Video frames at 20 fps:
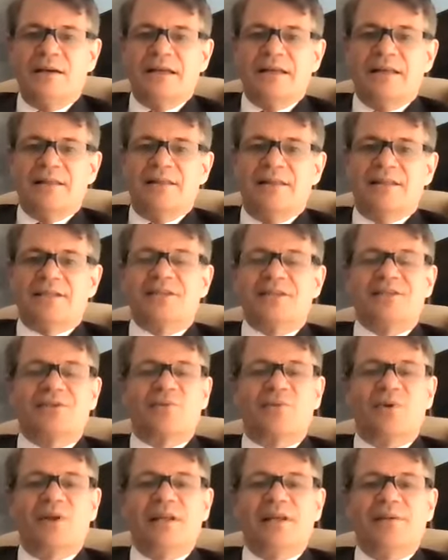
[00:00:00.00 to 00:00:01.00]
This has
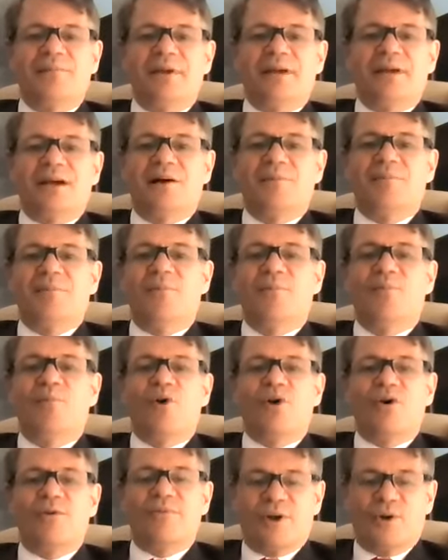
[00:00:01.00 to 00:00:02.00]
really become
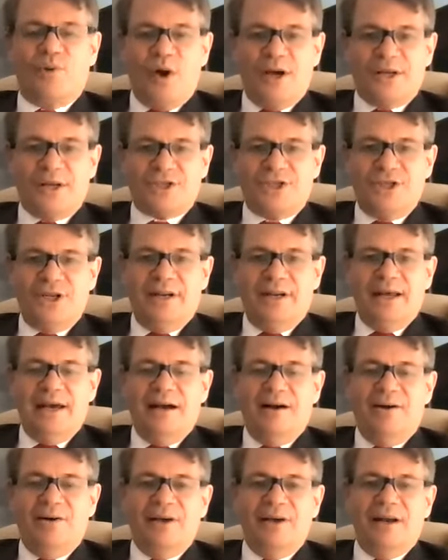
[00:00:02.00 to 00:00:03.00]
more of a question
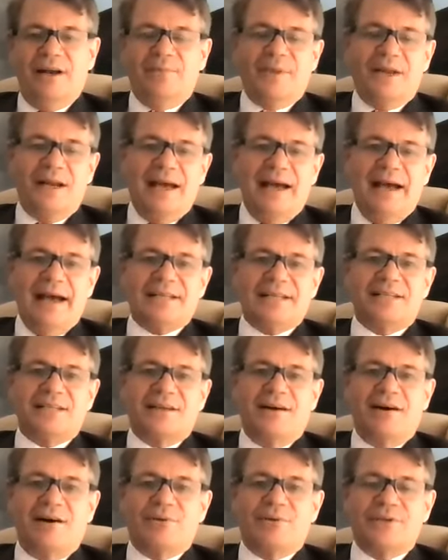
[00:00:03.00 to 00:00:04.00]
now, and I'm going to ask
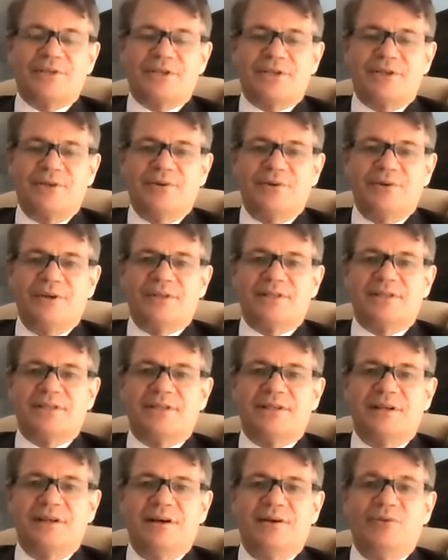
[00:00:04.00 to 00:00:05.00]
our
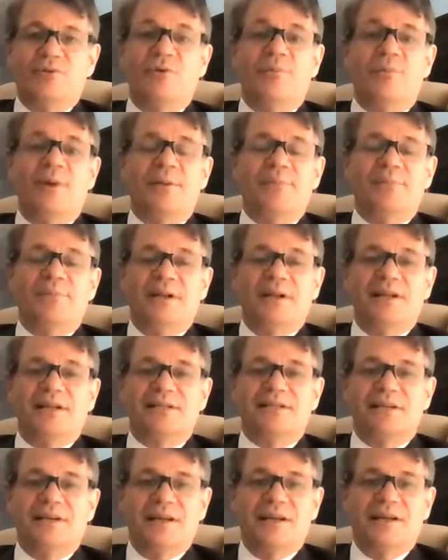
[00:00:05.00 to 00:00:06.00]
students who might be
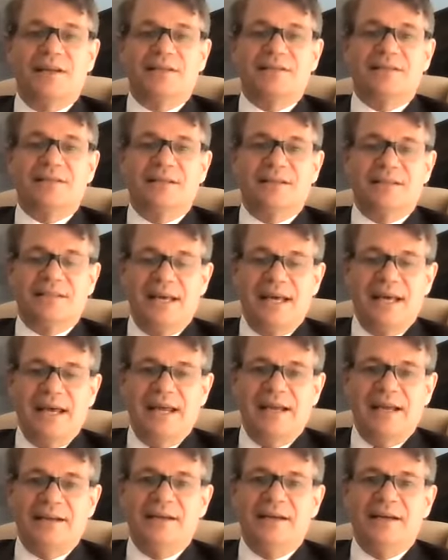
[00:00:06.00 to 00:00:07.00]
listening
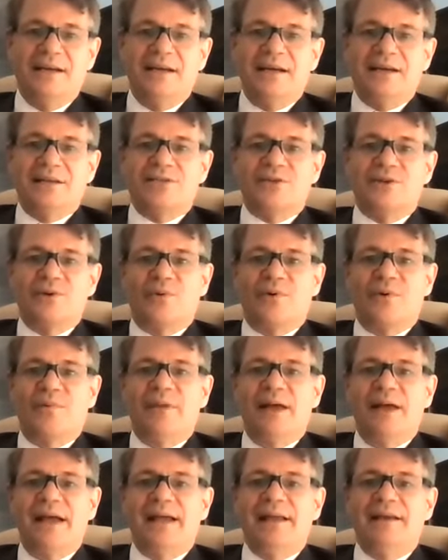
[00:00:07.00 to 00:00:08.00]
today to
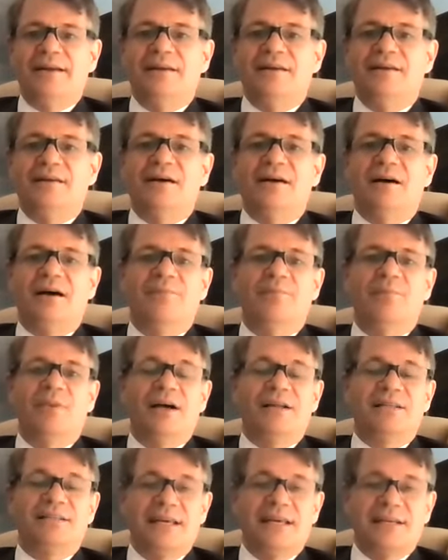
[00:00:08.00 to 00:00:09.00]
remain
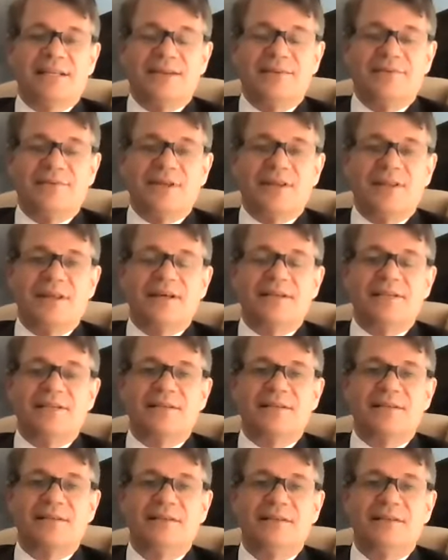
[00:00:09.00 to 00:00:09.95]
attentive to this,